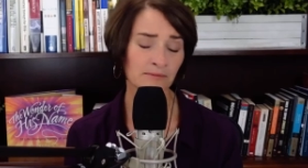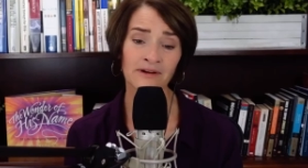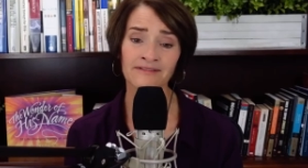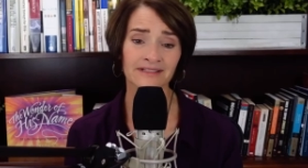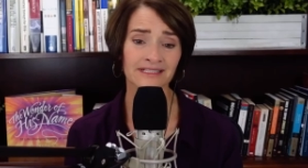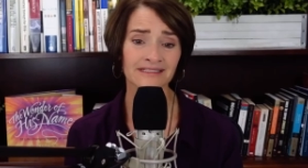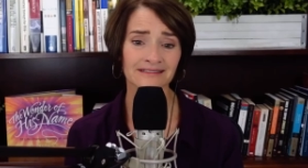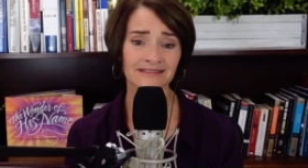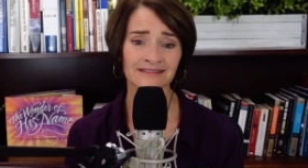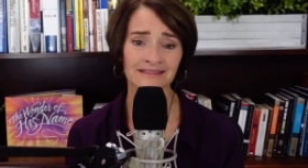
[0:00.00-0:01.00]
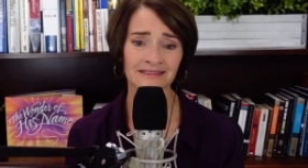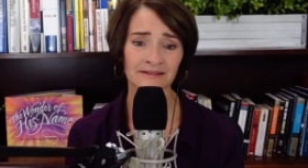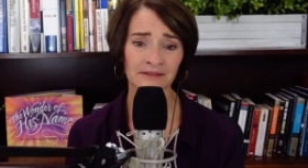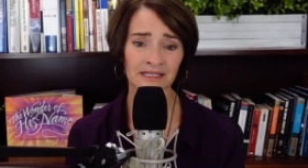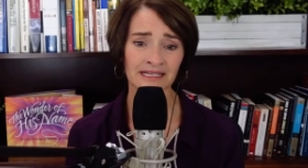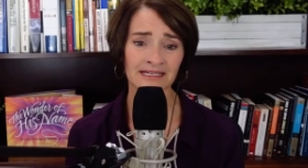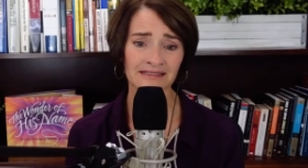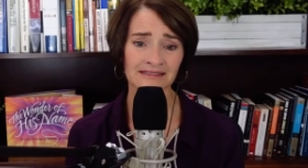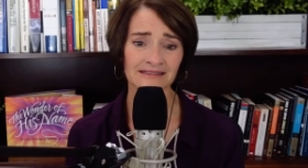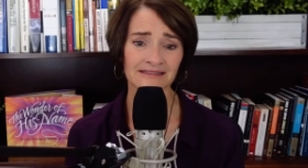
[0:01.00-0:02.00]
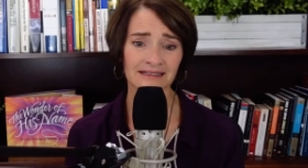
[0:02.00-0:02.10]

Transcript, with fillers: a privilege. It really is.